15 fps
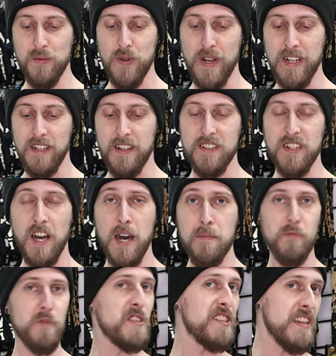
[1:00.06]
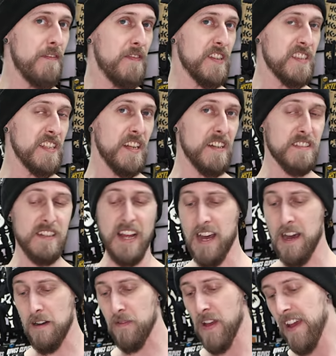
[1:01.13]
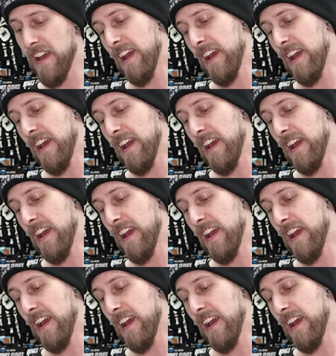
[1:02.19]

a rail on top, which the FSC doesn't have.